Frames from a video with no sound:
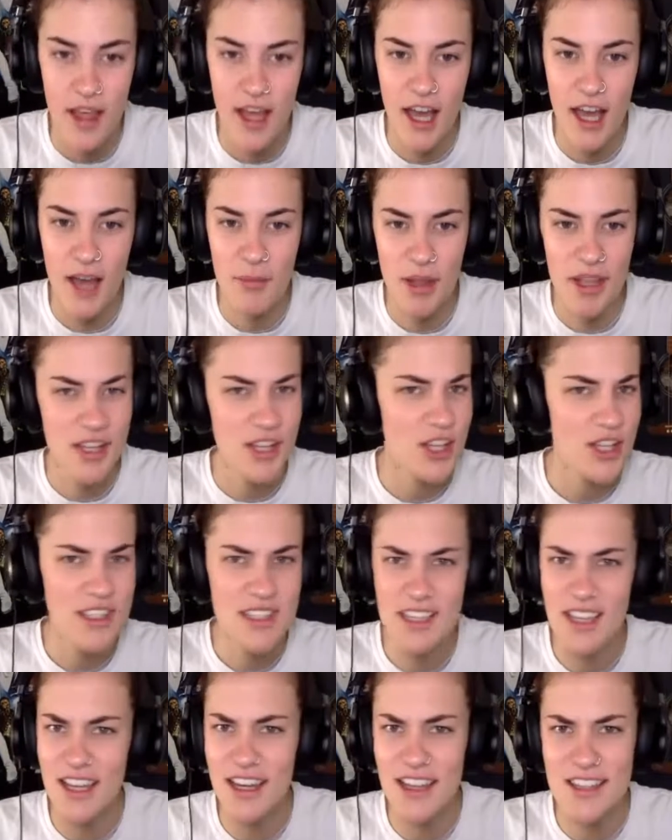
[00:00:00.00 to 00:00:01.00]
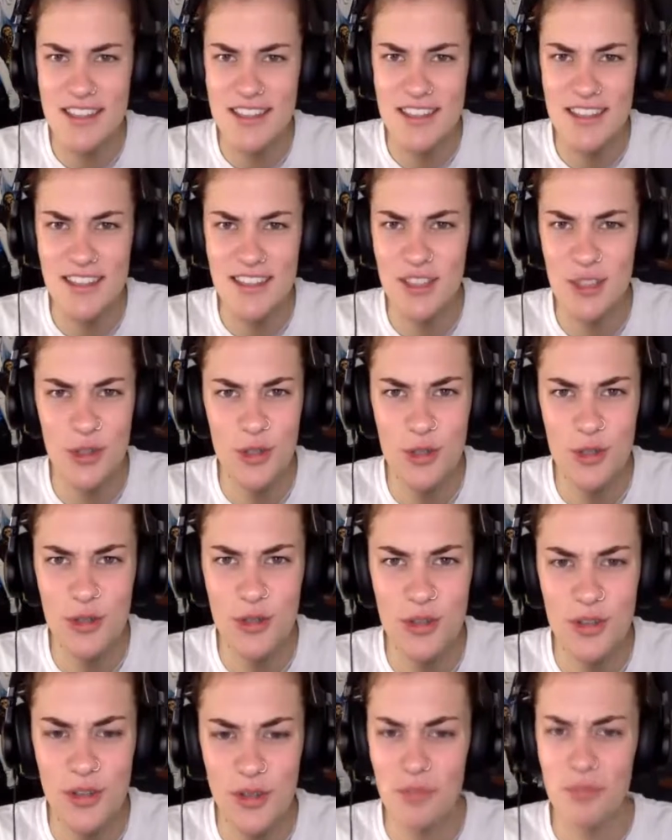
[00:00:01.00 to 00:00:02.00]
And you can send us
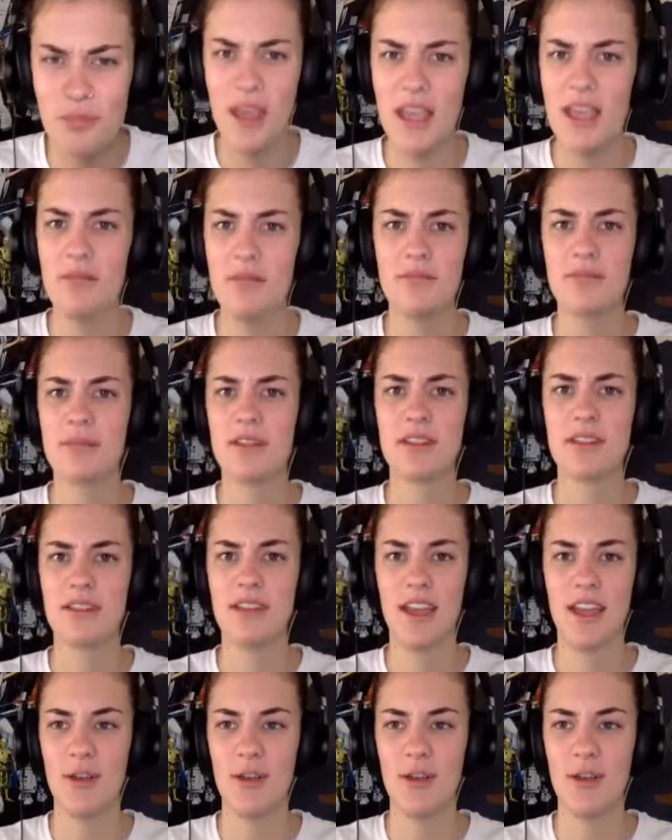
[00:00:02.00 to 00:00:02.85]
your memes,